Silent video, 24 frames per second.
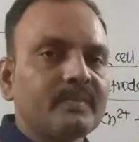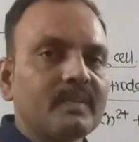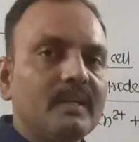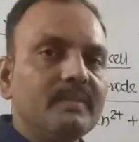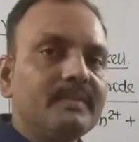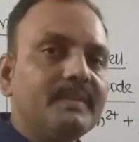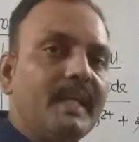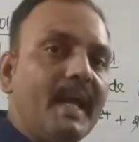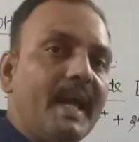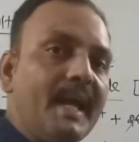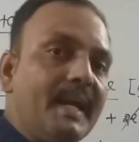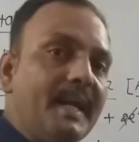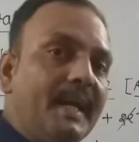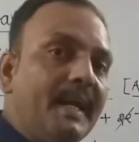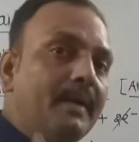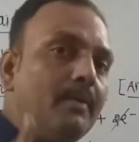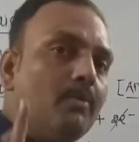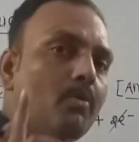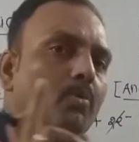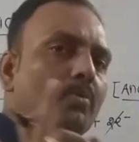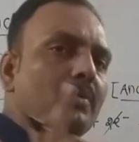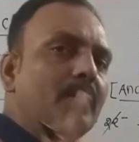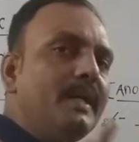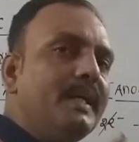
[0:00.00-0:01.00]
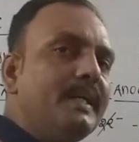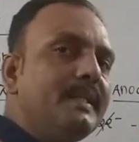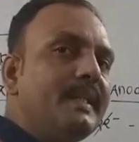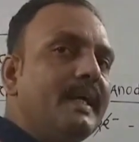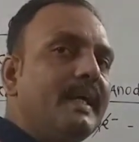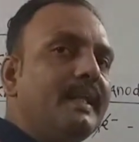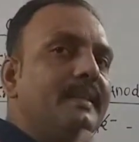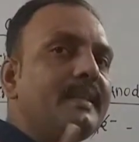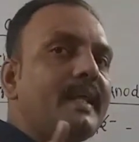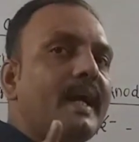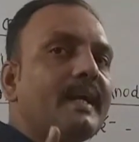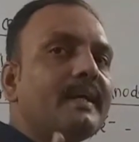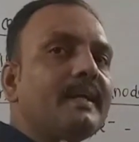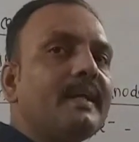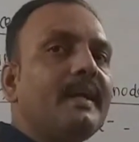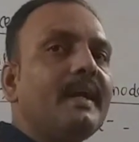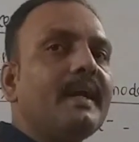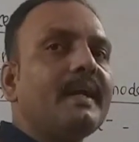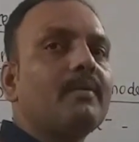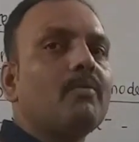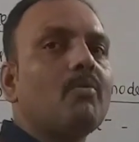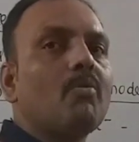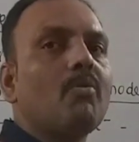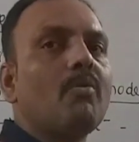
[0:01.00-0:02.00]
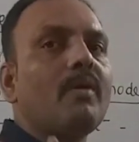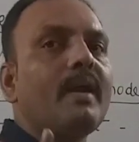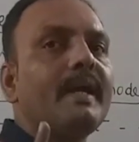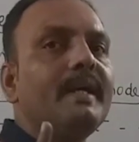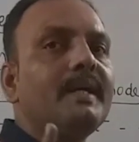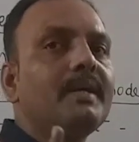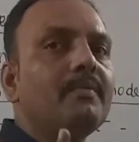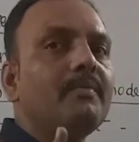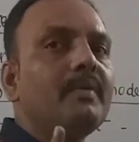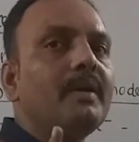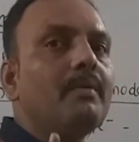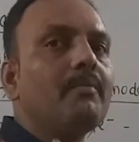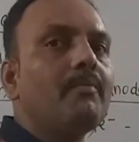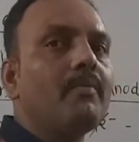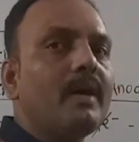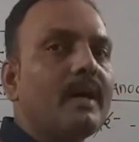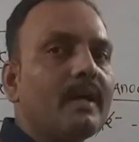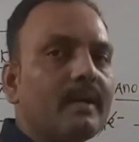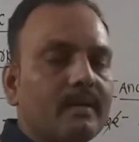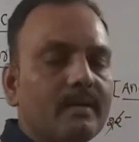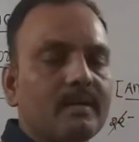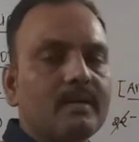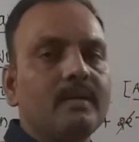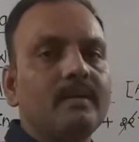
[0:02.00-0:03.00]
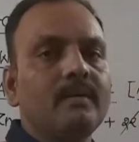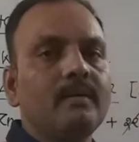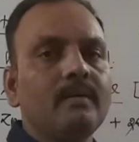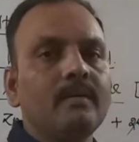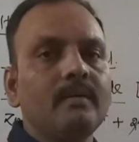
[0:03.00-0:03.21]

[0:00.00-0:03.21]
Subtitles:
Then and only then that electrolyte will work.